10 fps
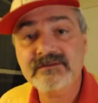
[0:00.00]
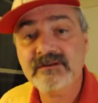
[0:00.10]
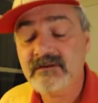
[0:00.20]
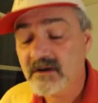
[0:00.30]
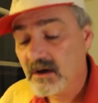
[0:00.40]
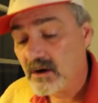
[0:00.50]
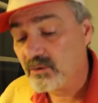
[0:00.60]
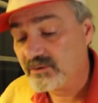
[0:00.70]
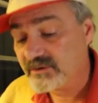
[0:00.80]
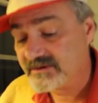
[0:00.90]
the
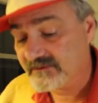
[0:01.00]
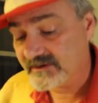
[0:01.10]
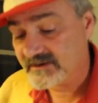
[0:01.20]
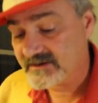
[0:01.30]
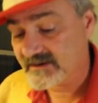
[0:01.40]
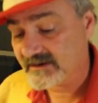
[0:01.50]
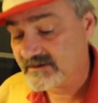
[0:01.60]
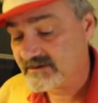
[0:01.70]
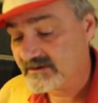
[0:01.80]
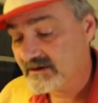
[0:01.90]
owners of these
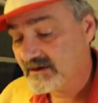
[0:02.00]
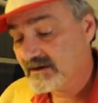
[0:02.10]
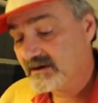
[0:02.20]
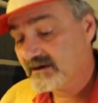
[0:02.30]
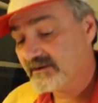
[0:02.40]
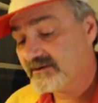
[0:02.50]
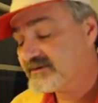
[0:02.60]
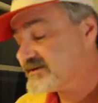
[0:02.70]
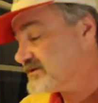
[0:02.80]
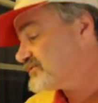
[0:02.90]
things. There
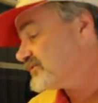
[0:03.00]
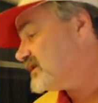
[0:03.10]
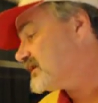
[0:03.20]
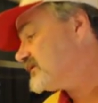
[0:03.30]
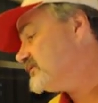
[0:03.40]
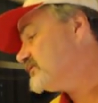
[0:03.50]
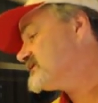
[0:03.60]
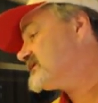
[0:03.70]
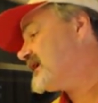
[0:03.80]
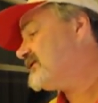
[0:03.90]
was a drunk who
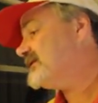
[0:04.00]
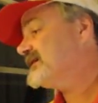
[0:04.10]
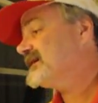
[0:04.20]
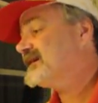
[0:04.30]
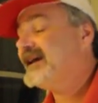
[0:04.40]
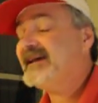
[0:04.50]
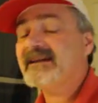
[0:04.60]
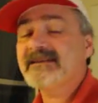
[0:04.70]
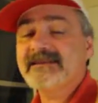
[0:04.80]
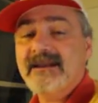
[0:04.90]
was carrying a
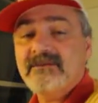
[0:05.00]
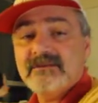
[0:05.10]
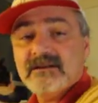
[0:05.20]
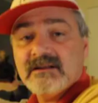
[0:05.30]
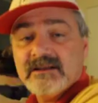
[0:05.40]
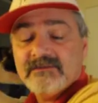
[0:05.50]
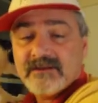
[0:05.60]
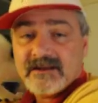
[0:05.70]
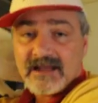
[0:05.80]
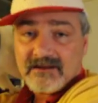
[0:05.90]
cake down
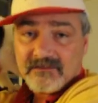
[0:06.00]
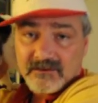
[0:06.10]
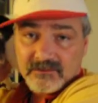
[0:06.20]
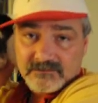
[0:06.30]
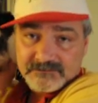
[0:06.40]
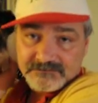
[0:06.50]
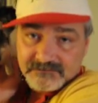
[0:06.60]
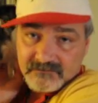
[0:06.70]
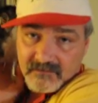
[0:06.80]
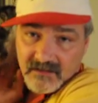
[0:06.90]
Cleveland Avenue,
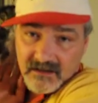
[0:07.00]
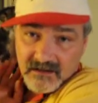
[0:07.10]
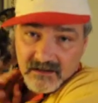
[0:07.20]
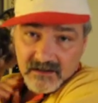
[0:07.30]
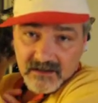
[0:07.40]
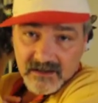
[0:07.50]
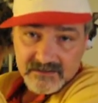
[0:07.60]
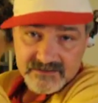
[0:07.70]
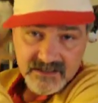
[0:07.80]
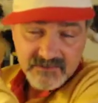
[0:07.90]

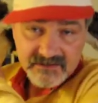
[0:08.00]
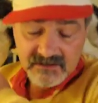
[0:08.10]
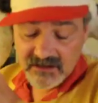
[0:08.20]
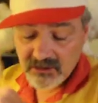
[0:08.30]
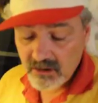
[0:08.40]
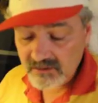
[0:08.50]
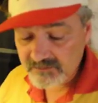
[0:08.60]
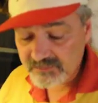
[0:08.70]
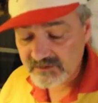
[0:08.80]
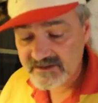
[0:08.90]
and someone called
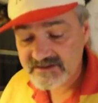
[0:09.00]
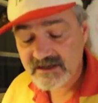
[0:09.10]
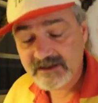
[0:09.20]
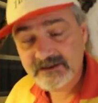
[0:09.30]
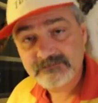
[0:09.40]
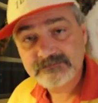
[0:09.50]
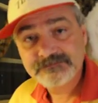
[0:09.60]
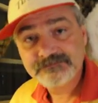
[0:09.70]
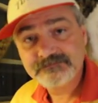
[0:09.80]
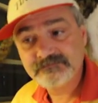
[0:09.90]
the police on him
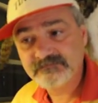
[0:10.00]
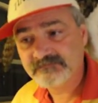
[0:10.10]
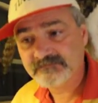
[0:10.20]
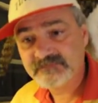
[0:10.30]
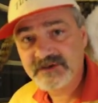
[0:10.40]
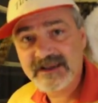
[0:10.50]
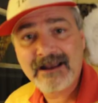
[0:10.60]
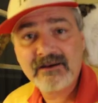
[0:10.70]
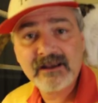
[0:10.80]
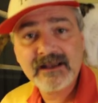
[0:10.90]
for
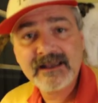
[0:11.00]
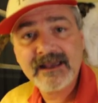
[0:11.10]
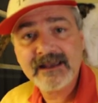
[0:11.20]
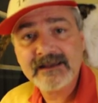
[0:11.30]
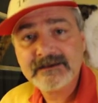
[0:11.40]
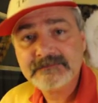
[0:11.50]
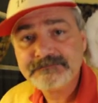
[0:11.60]
carrying a cake.